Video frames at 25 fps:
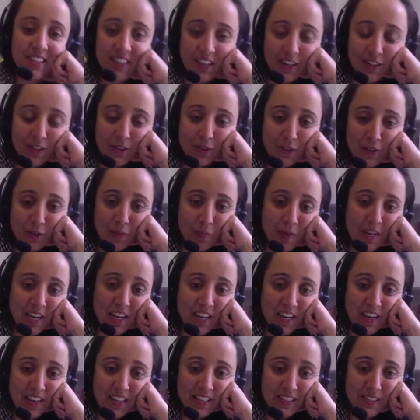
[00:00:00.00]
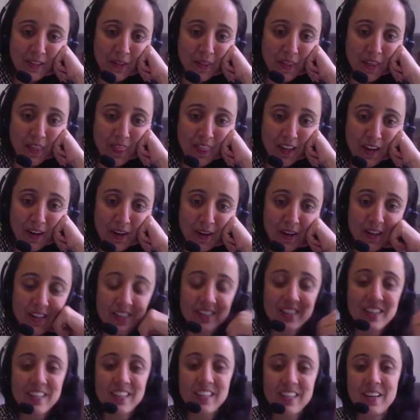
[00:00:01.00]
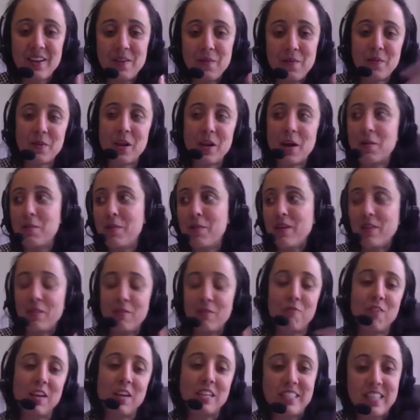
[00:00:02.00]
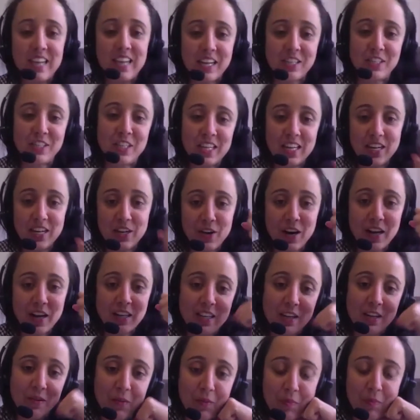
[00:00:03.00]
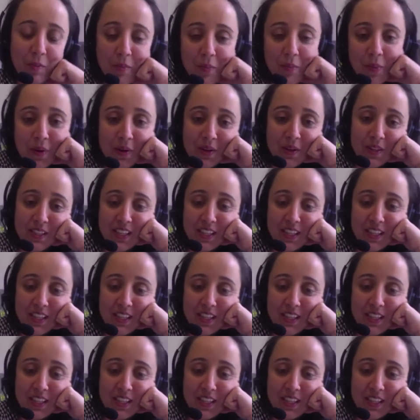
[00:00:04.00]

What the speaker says: social media, so that they're kind of being the face and actually interacting with people.